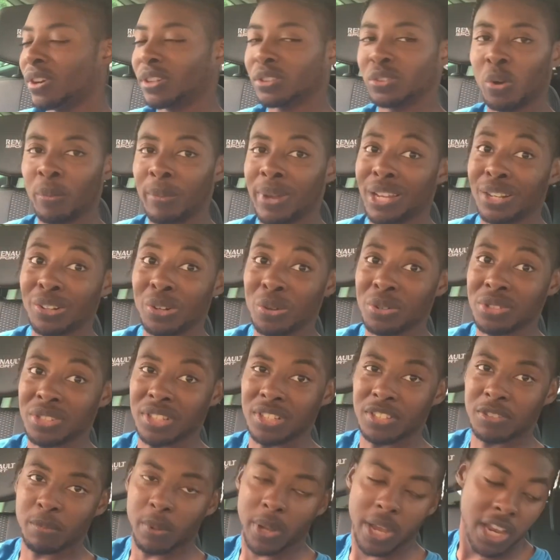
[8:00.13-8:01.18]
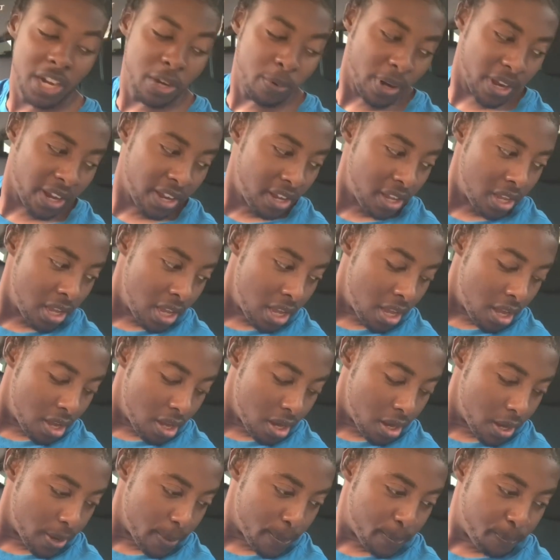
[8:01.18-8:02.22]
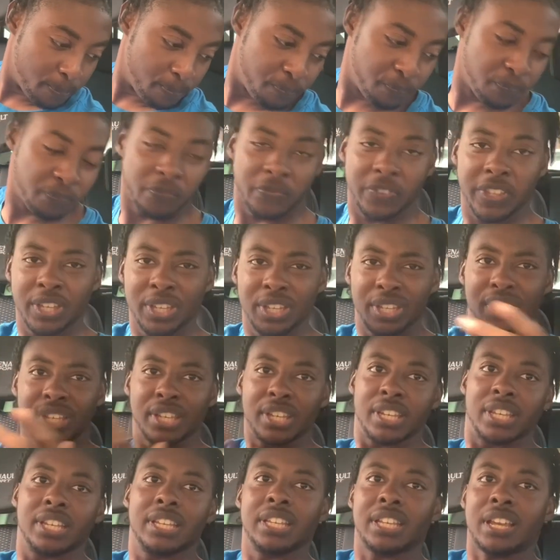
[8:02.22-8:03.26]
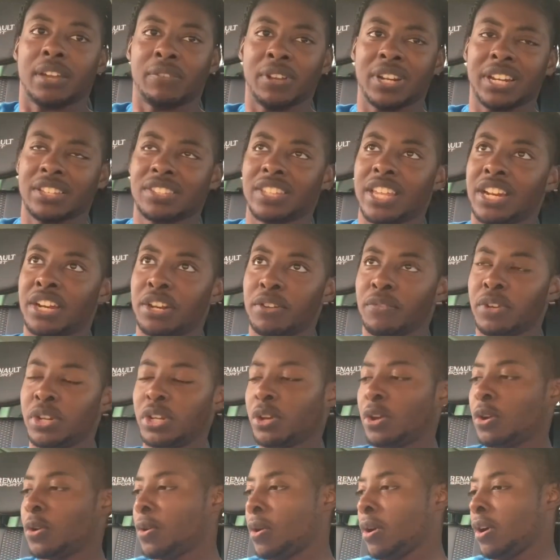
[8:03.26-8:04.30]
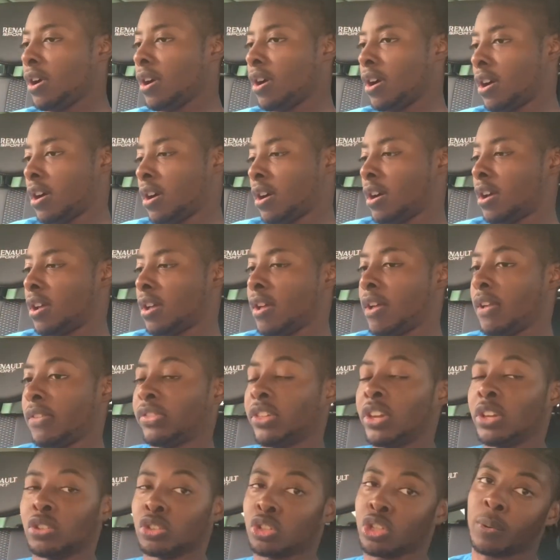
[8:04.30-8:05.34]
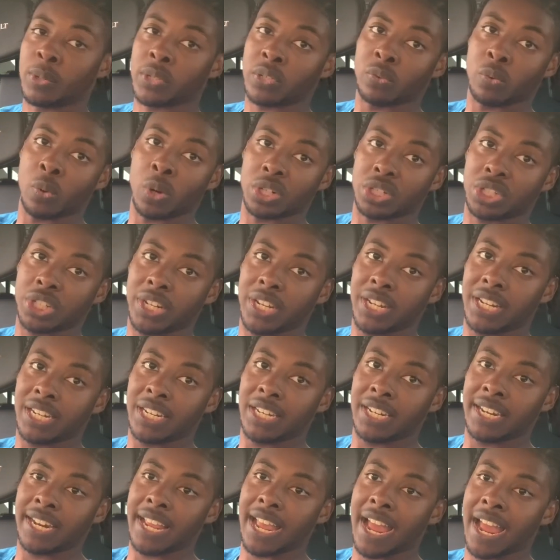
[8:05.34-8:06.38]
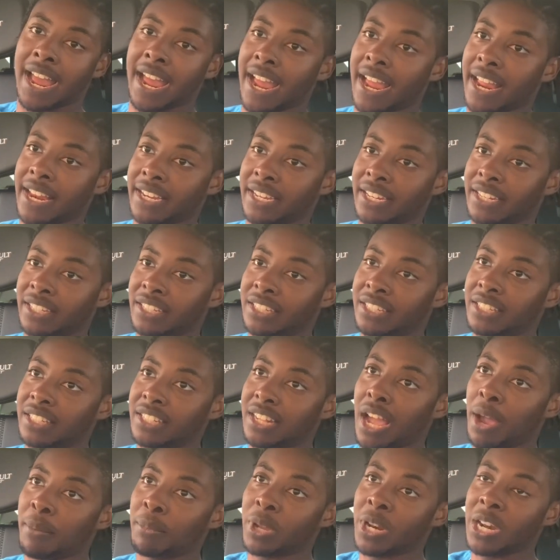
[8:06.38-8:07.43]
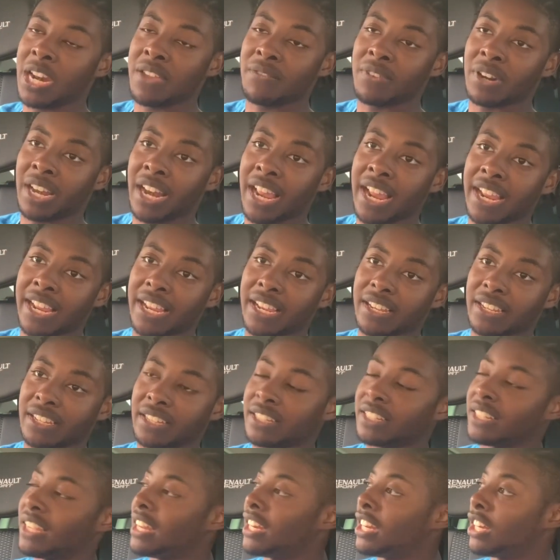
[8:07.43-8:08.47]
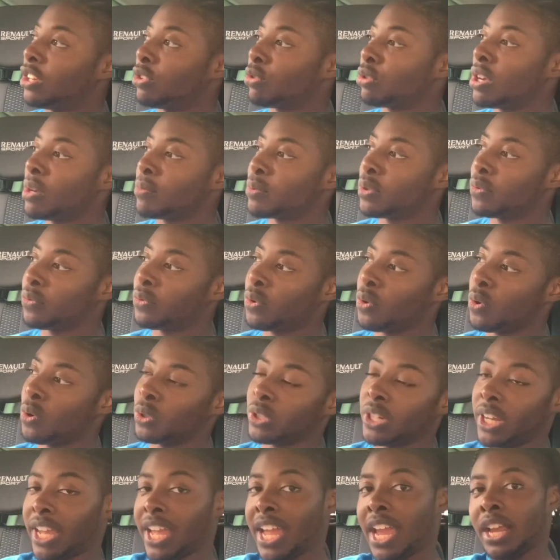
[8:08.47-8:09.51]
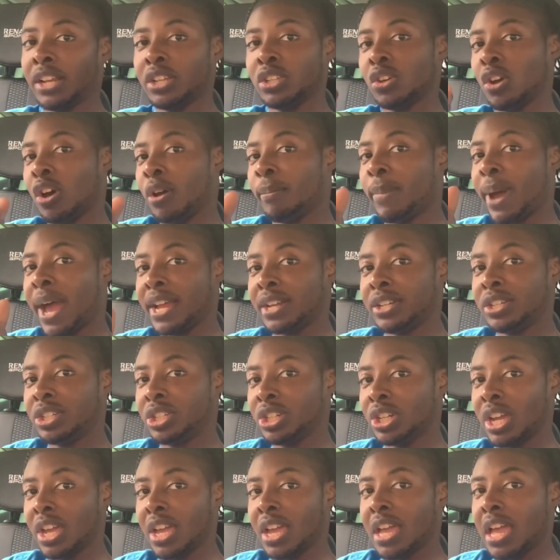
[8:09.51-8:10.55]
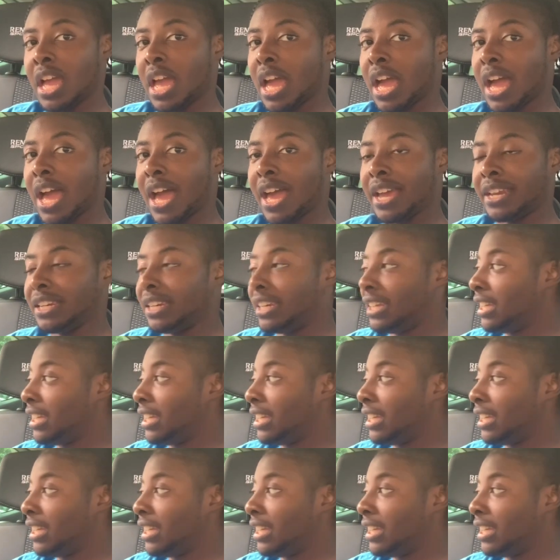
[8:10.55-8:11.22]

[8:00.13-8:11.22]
don't make no sense. But anyway, I think that's the end of the video. Thank you so much for watching, and I'm gonna leave a link in the description for the KTR badge and